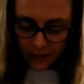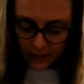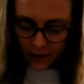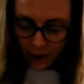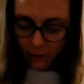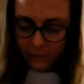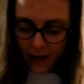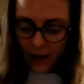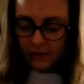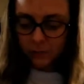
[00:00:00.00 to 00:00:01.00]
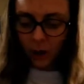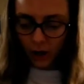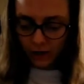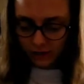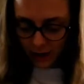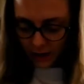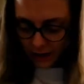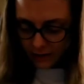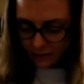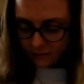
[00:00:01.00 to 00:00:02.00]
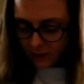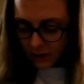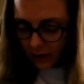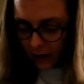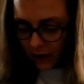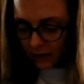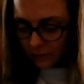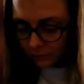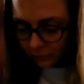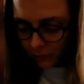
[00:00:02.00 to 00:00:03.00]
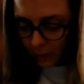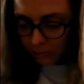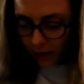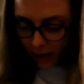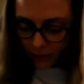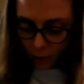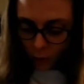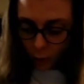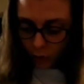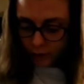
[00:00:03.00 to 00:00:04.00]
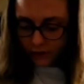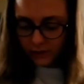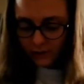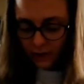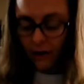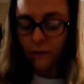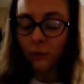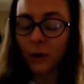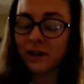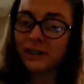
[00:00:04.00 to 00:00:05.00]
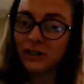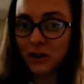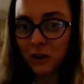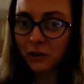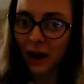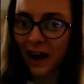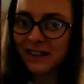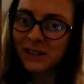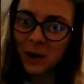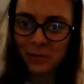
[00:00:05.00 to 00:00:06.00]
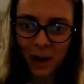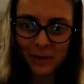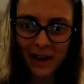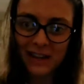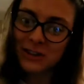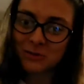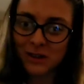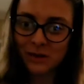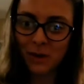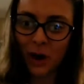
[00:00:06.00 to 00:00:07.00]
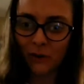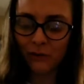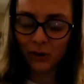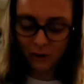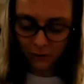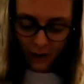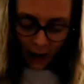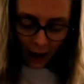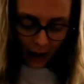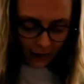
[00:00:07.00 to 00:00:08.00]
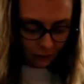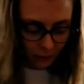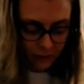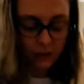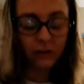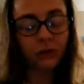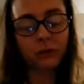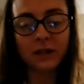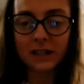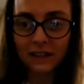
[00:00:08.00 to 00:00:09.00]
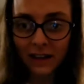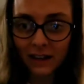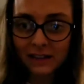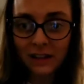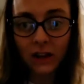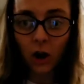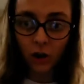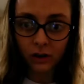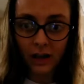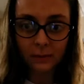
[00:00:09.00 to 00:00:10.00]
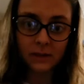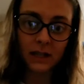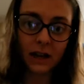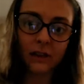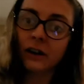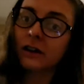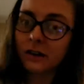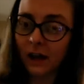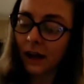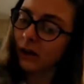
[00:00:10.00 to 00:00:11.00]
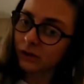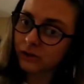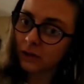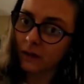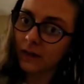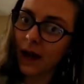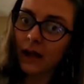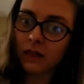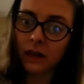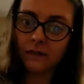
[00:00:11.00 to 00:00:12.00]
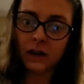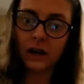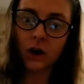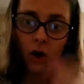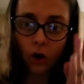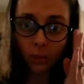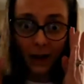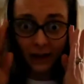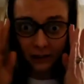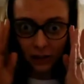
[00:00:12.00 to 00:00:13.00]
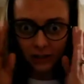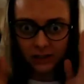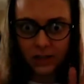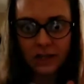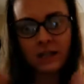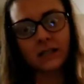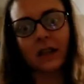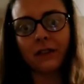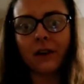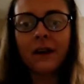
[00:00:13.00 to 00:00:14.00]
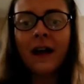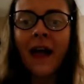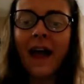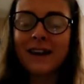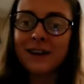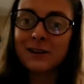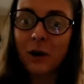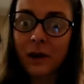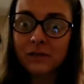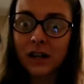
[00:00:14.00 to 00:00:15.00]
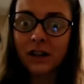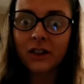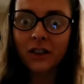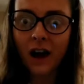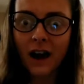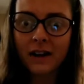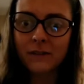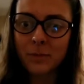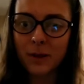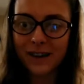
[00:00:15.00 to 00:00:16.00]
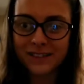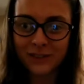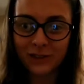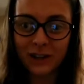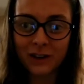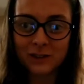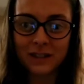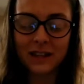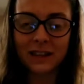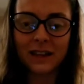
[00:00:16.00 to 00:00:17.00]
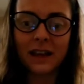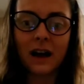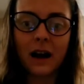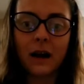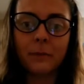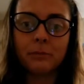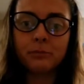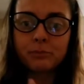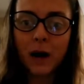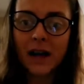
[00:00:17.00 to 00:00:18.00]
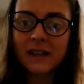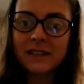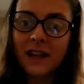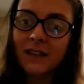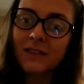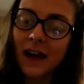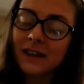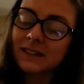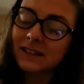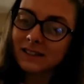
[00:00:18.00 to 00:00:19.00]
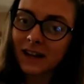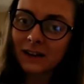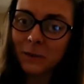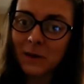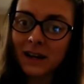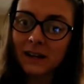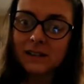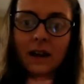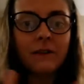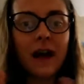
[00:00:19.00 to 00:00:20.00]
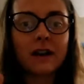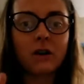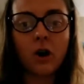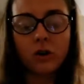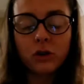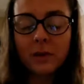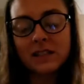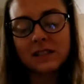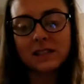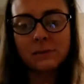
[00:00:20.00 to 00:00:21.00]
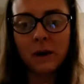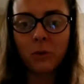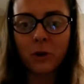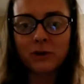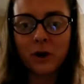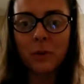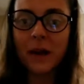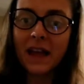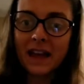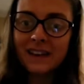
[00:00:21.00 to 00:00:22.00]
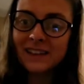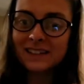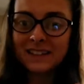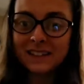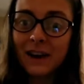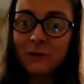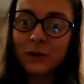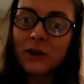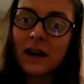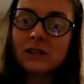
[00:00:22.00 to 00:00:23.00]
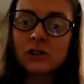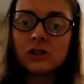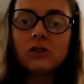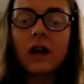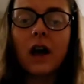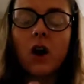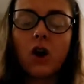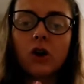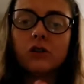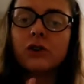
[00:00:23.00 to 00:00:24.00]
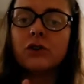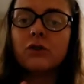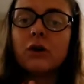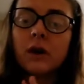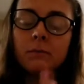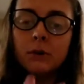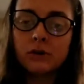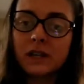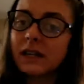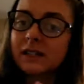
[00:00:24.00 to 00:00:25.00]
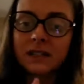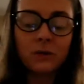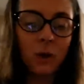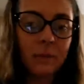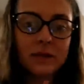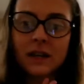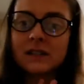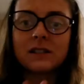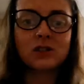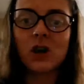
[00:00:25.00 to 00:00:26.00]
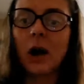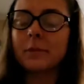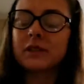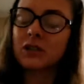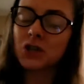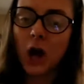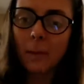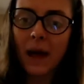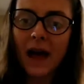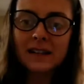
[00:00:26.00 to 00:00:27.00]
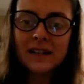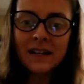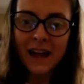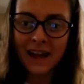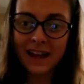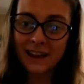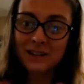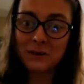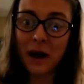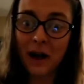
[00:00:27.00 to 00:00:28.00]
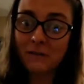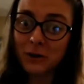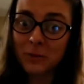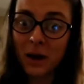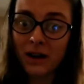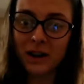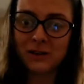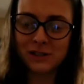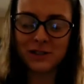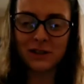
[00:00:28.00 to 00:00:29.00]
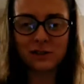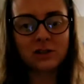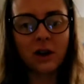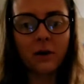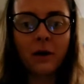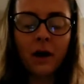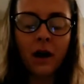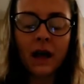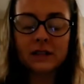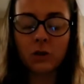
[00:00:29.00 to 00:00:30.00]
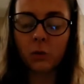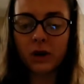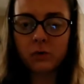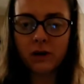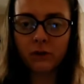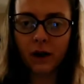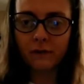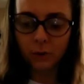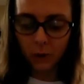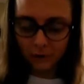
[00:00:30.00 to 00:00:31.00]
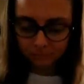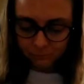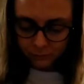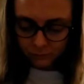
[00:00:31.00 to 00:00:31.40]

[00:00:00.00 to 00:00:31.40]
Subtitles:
Now, as part of my orders of what to show you guys on my page and what to model for you, I ordered 3 things and they all came together, and I also love that. I love getting all the packages together, and I know I've done a lot of unboxing videos lately, but that is exciting for me because I've added all new pieces to my wardrobe, and it's exciting for you guys because you get all new boutiques and websites and shops to shop at, and you have coupon codes to use. So it's a win-win for everyone.